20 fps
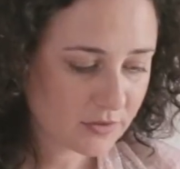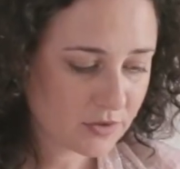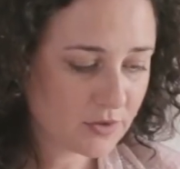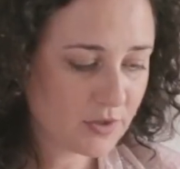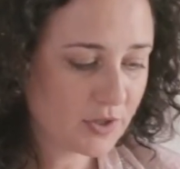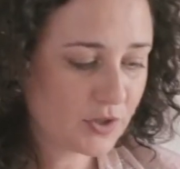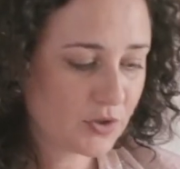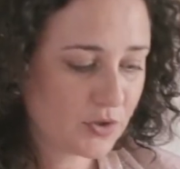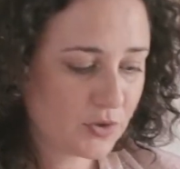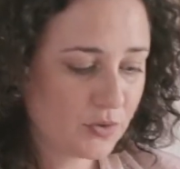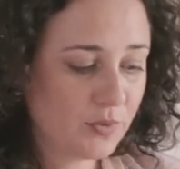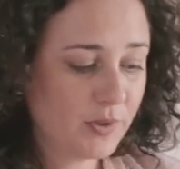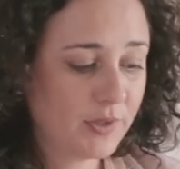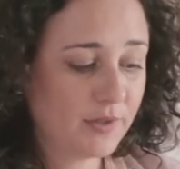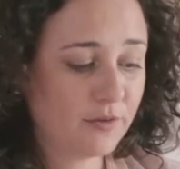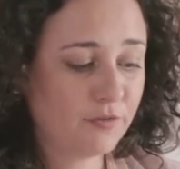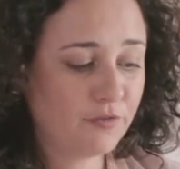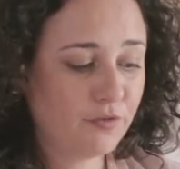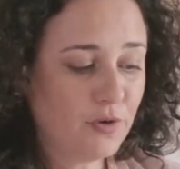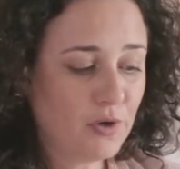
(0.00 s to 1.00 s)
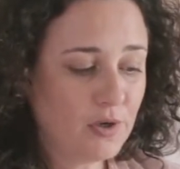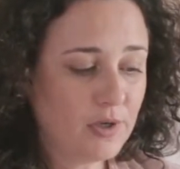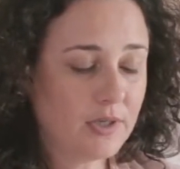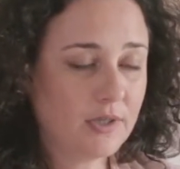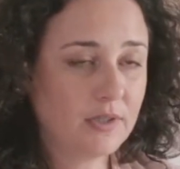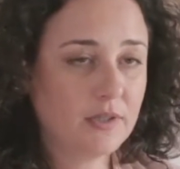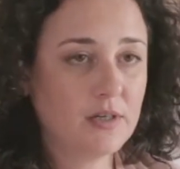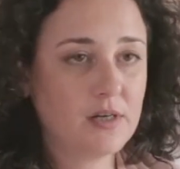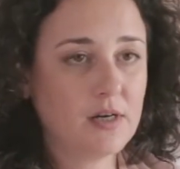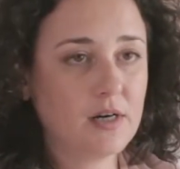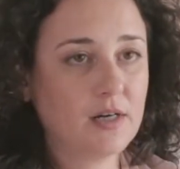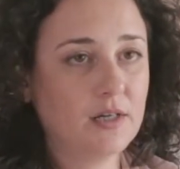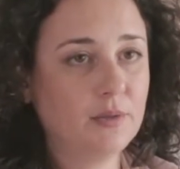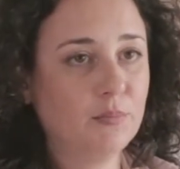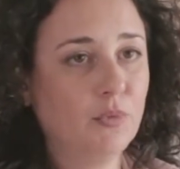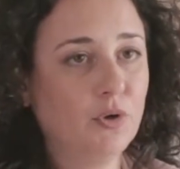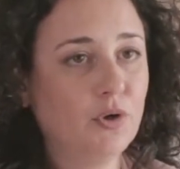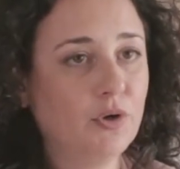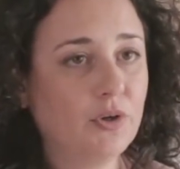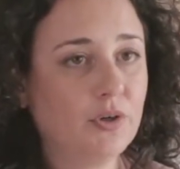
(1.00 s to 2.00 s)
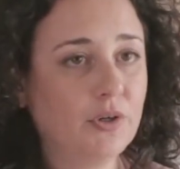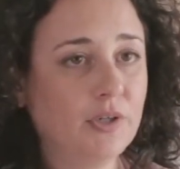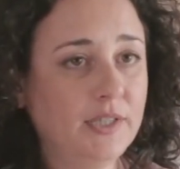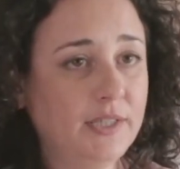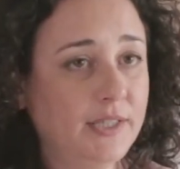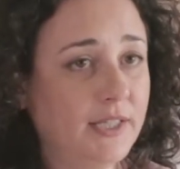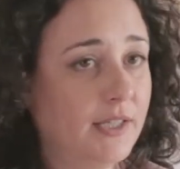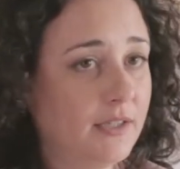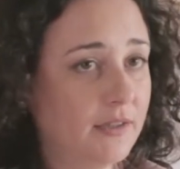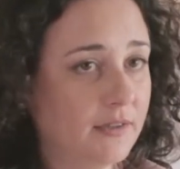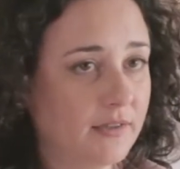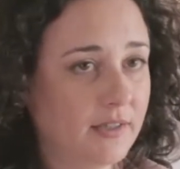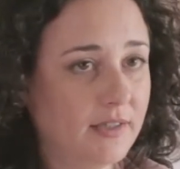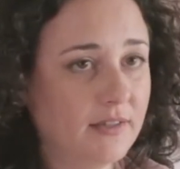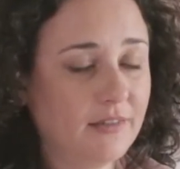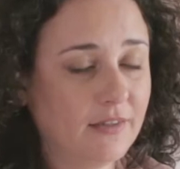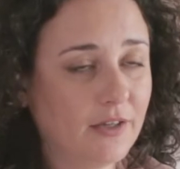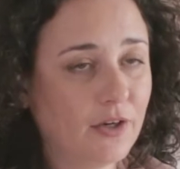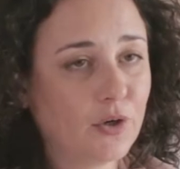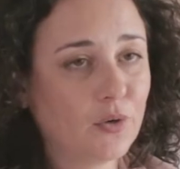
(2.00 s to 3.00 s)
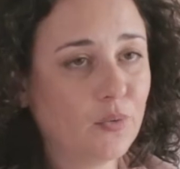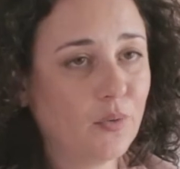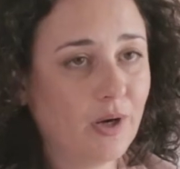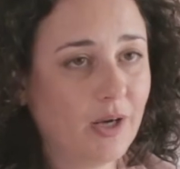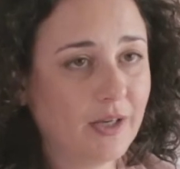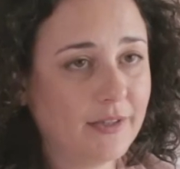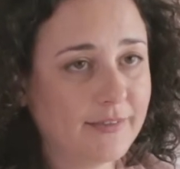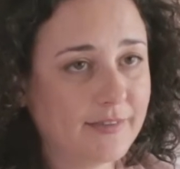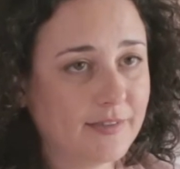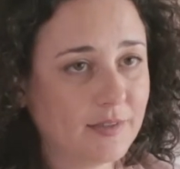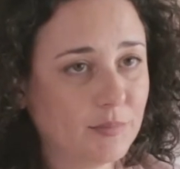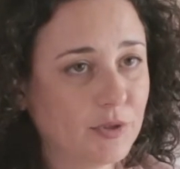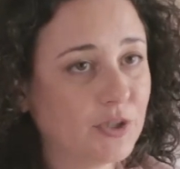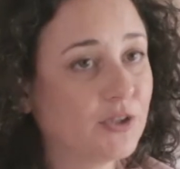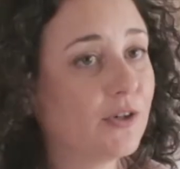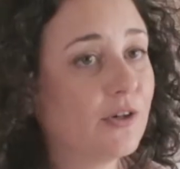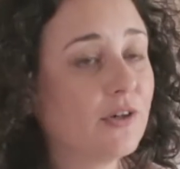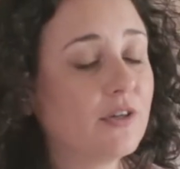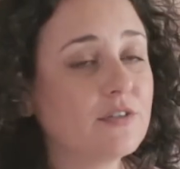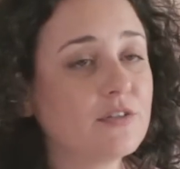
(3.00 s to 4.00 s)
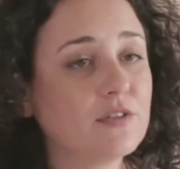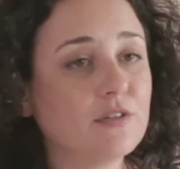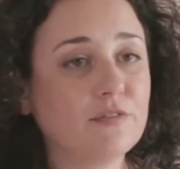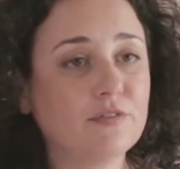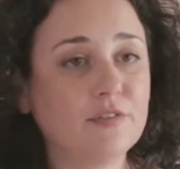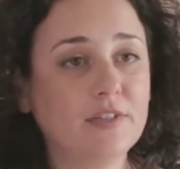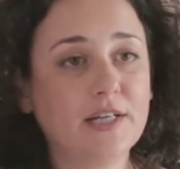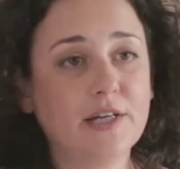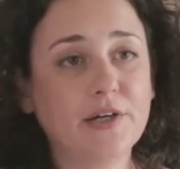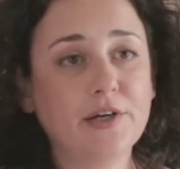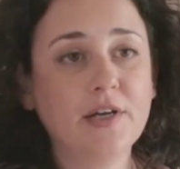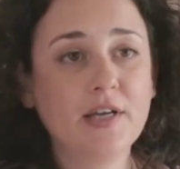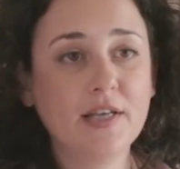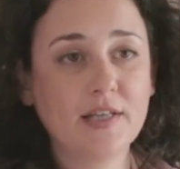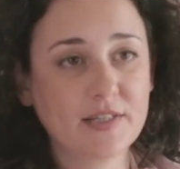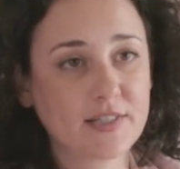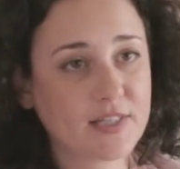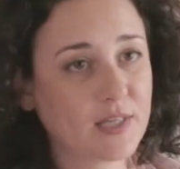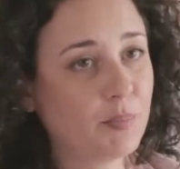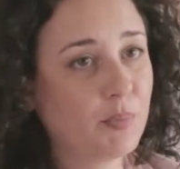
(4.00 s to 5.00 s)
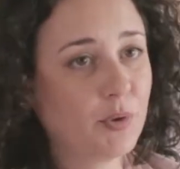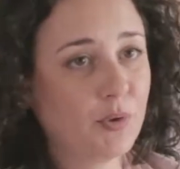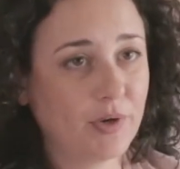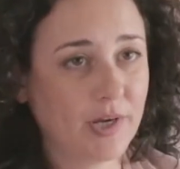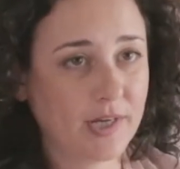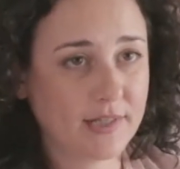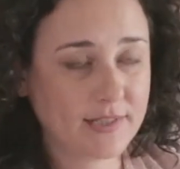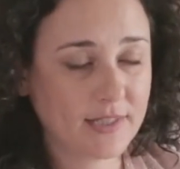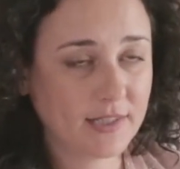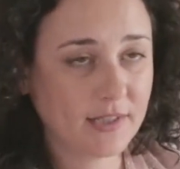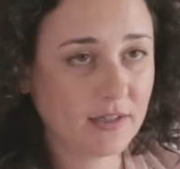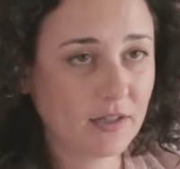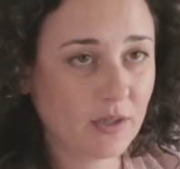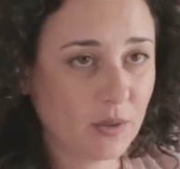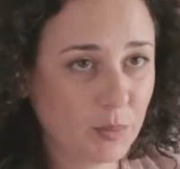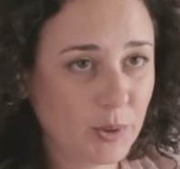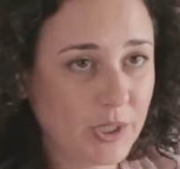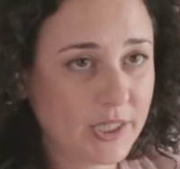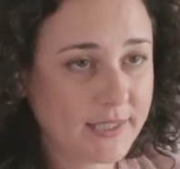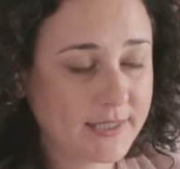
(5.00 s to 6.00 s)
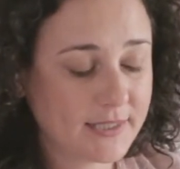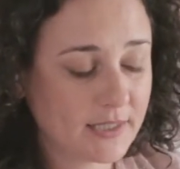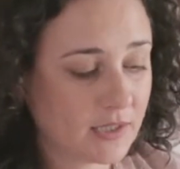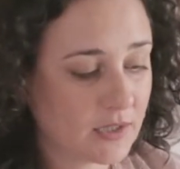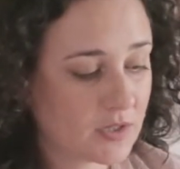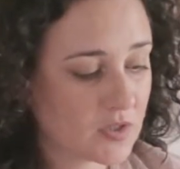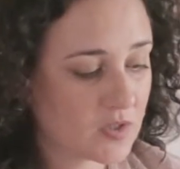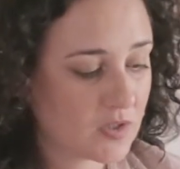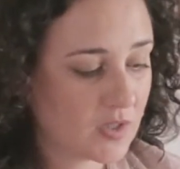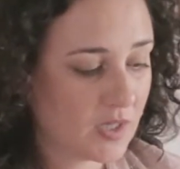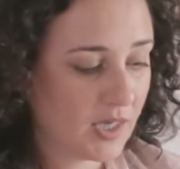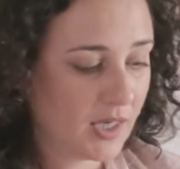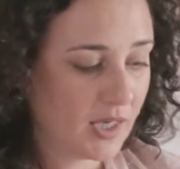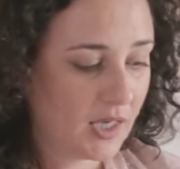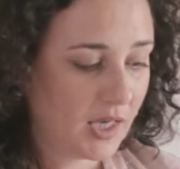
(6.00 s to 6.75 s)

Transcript: the 2 and the 4, are more yin in their quality because of their separating abilities.